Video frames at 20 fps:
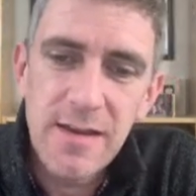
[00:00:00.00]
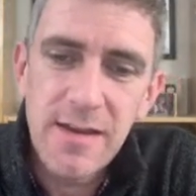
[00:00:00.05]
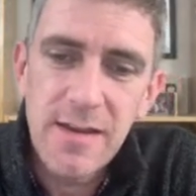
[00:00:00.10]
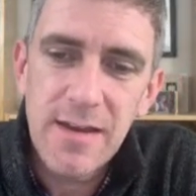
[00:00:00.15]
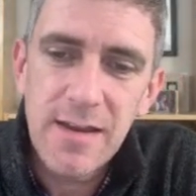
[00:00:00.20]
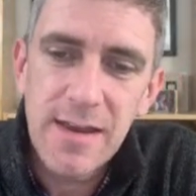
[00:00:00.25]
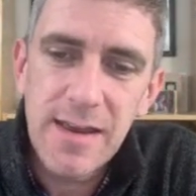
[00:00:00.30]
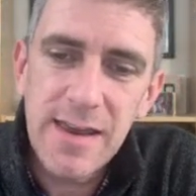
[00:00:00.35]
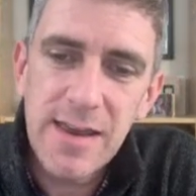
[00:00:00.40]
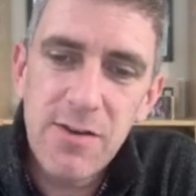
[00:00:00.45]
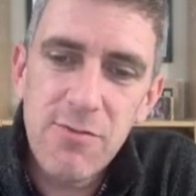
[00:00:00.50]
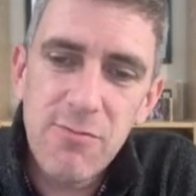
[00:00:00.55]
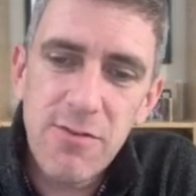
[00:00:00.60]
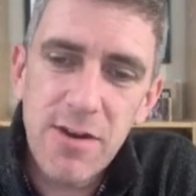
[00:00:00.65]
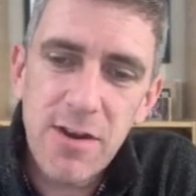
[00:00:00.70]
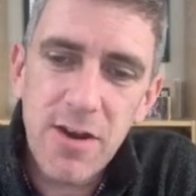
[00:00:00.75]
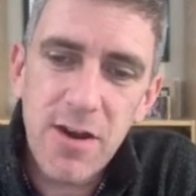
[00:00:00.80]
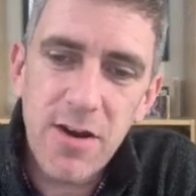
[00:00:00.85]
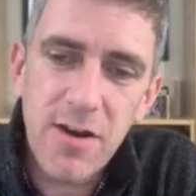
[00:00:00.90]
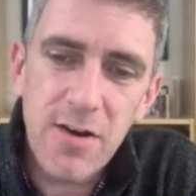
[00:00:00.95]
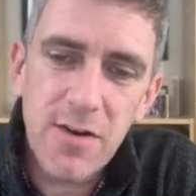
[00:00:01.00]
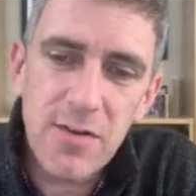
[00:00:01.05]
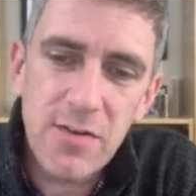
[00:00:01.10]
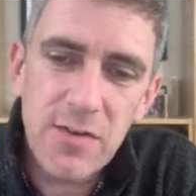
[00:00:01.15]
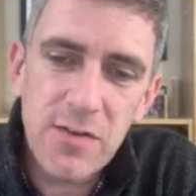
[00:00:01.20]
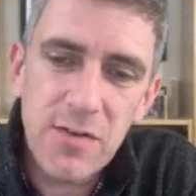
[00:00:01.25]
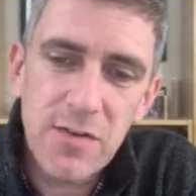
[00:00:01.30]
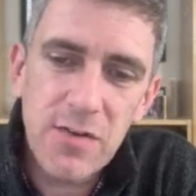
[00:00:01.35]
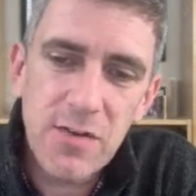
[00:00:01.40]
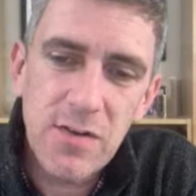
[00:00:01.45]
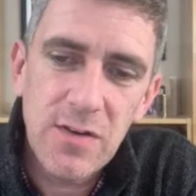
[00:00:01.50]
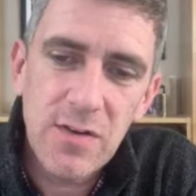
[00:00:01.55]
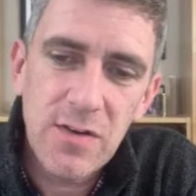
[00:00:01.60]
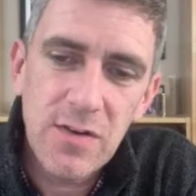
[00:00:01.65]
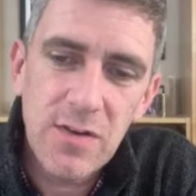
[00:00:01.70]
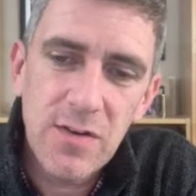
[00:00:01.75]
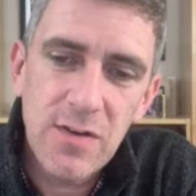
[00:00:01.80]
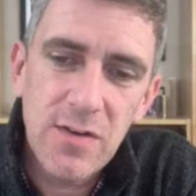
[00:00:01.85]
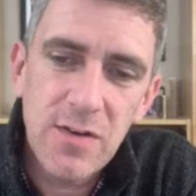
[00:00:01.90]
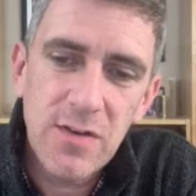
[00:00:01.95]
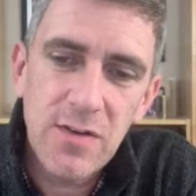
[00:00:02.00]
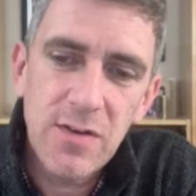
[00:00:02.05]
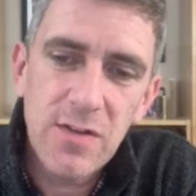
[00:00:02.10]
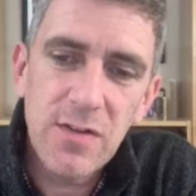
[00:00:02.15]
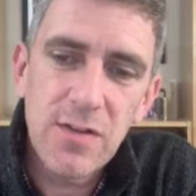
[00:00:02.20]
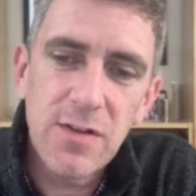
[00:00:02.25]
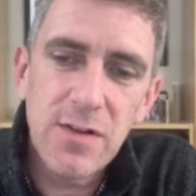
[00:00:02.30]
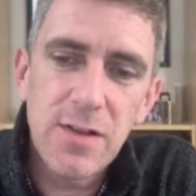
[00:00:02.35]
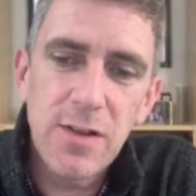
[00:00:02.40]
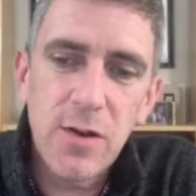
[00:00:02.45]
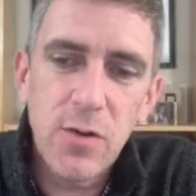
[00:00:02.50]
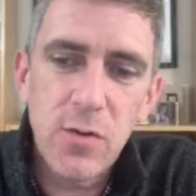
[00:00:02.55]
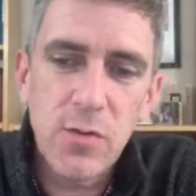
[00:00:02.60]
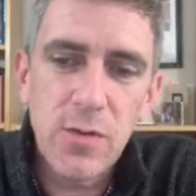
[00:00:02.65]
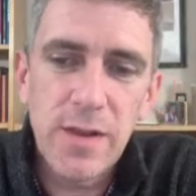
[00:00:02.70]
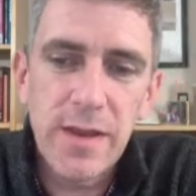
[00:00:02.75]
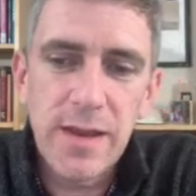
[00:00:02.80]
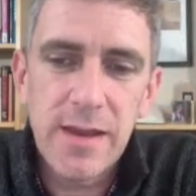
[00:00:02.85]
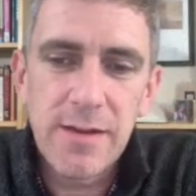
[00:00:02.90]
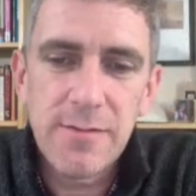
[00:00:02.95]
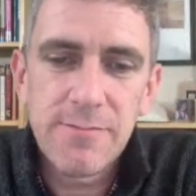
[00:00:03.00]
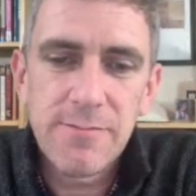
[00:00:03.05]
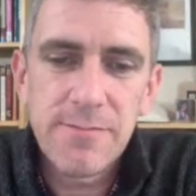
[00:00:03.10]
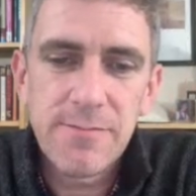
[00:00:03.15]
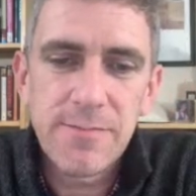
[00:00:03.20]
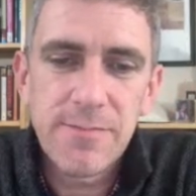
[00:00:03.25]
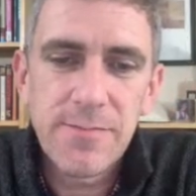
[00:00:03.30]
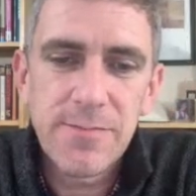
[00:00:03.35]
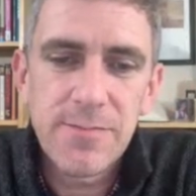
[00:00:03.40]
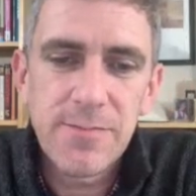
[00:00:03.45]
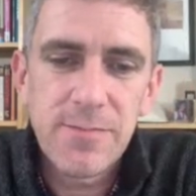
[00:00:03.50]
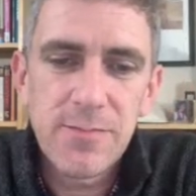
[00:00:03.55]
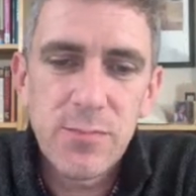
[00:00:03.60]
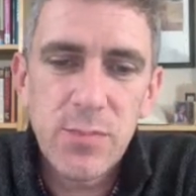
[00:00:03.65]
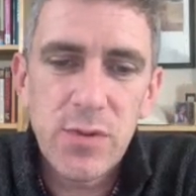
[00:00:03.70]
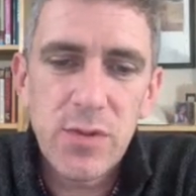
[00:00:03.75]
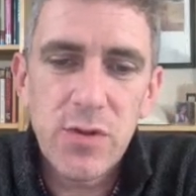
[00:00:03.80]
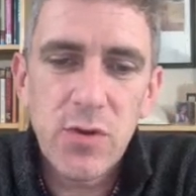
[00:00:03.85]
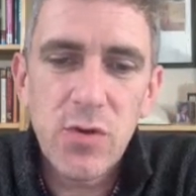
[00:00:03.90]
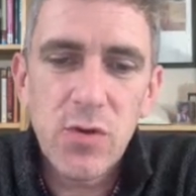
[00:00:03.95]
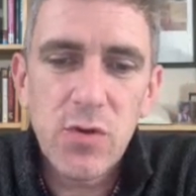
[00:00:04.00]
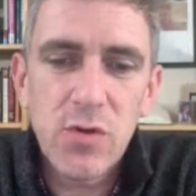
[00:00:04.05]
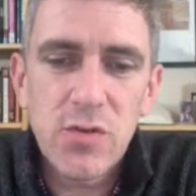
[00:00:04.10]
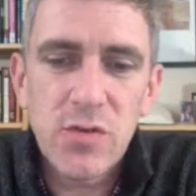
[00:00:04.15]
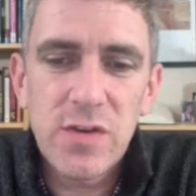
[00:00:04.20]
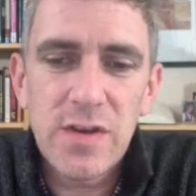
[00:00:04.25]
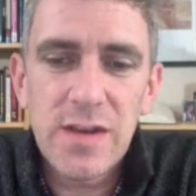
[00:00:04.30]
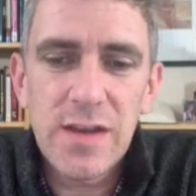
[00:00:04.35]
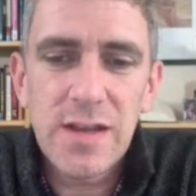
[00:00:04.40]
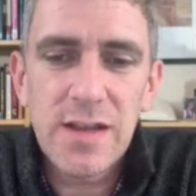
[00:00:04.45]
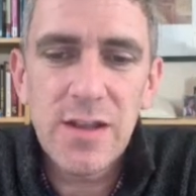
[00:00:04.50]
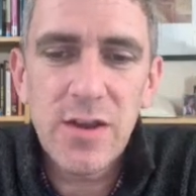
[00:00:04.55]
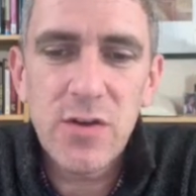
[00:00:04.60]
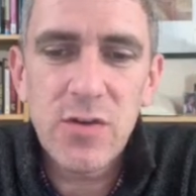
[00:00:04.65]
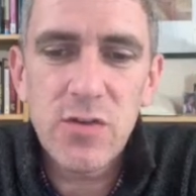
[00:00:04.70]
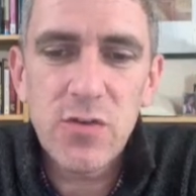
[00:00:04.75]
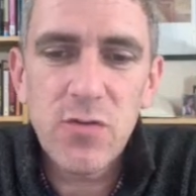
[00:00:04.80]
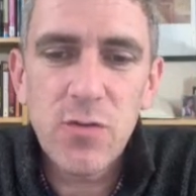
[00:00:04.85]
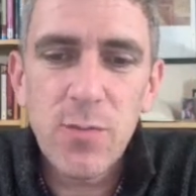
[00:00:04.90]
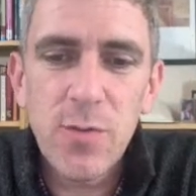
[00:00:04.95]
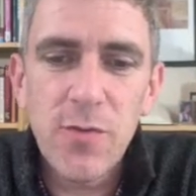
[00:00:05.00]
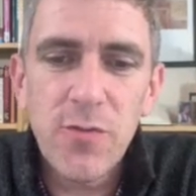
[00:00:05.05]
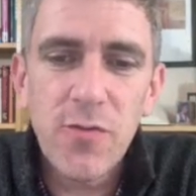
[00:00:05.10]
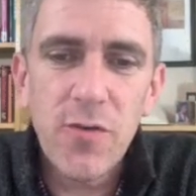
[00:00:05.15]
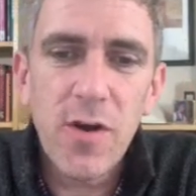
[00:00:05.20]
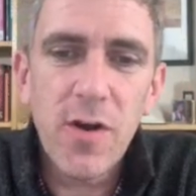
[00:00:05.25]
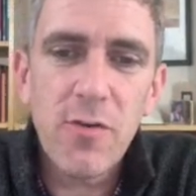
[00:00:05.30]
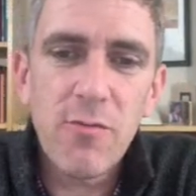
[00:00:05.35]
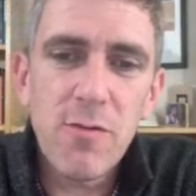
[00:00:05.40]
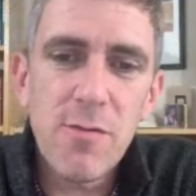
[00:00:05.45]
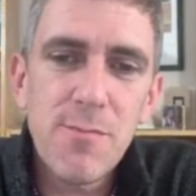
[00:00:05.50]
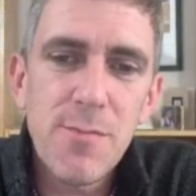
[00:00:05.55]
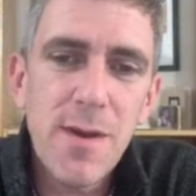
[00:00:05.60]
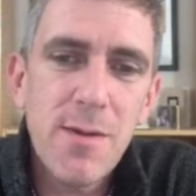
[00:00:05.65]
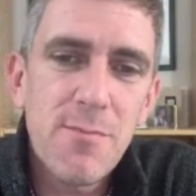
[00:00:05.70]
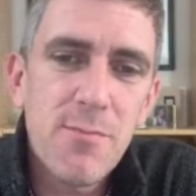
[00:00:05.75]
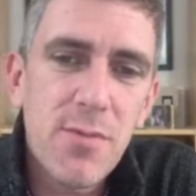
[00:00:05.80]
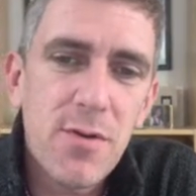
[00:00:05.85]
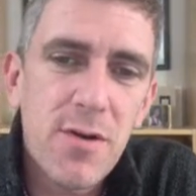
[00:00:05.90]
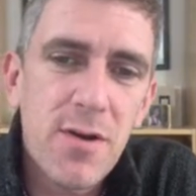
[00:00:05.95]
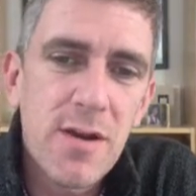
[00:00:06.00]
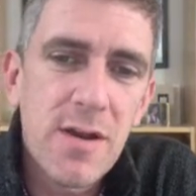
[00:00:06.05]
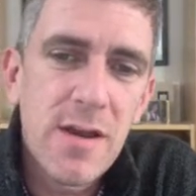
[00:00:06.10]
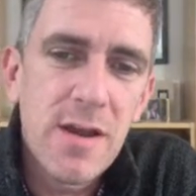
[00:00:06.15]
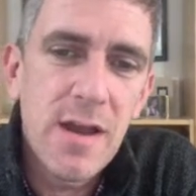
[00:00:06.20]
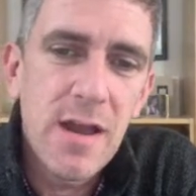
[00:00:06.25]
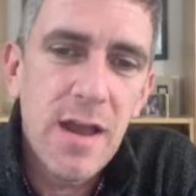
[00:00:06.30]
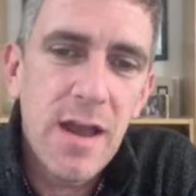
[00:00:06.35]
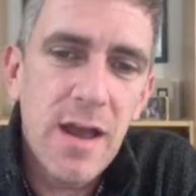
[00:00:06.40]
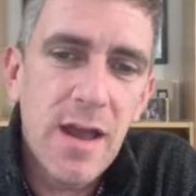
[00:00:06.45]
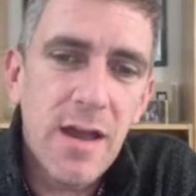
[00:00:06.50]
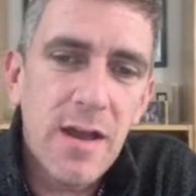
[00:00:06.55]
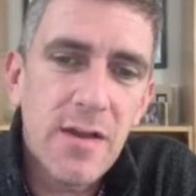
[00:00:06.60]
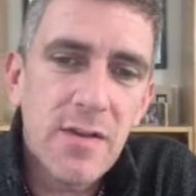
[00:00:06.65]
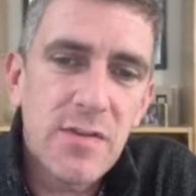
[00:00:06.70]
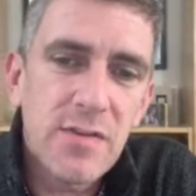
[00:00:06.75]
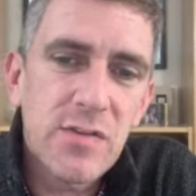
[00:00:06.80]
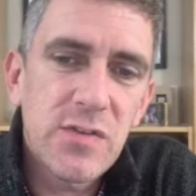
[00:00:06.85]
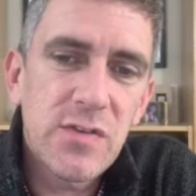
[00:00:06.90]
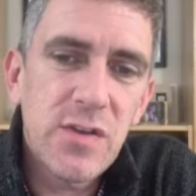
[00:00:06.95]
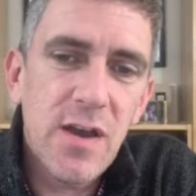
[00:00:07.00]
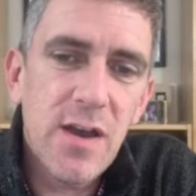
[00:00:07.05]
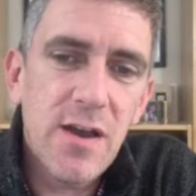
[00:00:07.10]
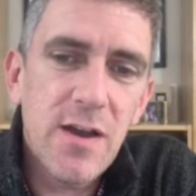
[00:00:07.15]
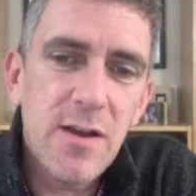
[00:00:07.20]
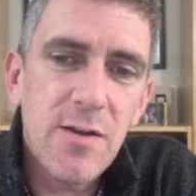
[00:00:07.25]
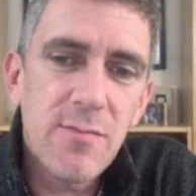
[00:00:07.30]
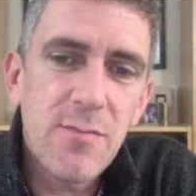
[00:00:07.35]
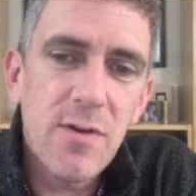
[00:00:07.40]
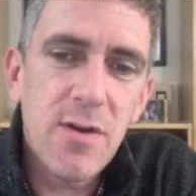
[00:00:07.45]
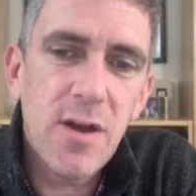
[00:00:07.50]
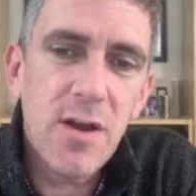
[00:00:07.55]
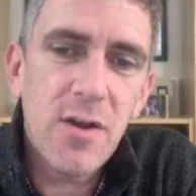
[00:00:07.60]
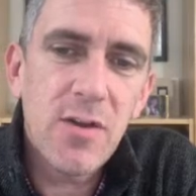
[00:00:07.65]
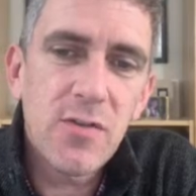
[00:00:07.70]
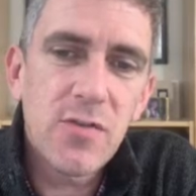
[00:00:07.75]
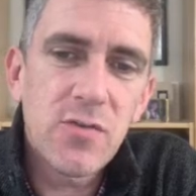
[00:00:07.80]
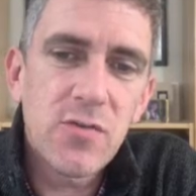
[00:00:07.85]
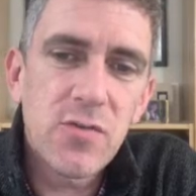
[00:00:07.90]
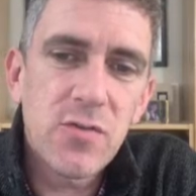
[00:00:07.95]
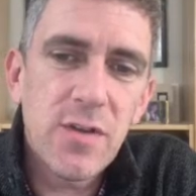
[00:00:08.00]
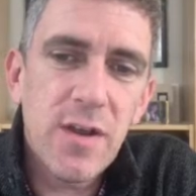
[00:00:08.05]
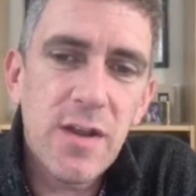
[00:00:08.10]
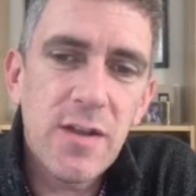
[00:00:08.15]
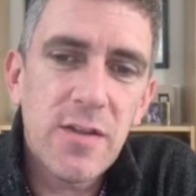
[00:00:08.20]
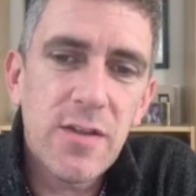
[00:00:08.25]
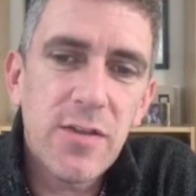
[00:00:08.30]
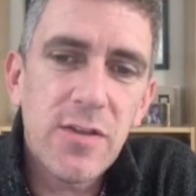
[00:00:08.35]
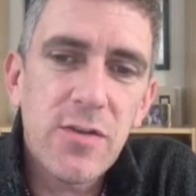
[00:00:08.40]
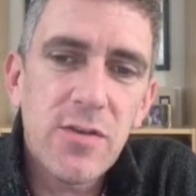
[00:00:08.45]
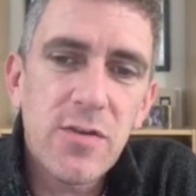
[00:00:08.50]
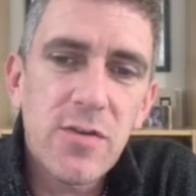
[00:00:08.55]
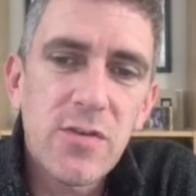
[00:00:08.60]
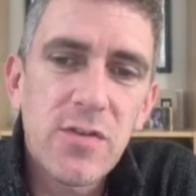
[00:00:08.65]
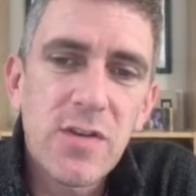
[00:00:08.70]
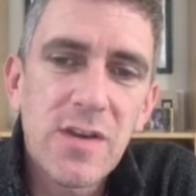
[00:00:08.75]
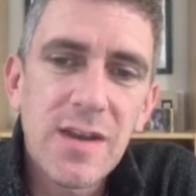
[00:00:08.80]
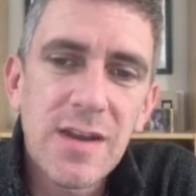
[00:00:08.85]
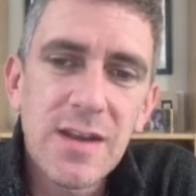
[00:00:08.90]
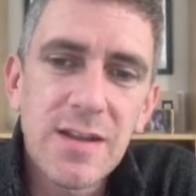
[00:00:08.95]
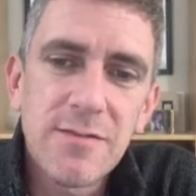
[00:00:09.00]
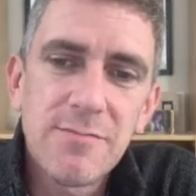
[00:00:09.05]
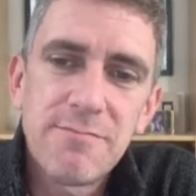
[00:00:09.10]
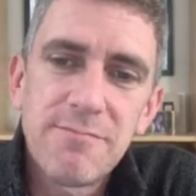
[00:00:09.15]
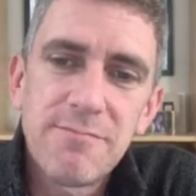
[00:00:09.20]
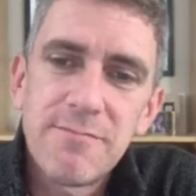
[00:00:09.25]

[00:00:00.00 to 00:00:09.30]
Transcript: he regards the lowly, but the haughty he knows from afar. Remember Psalm 113.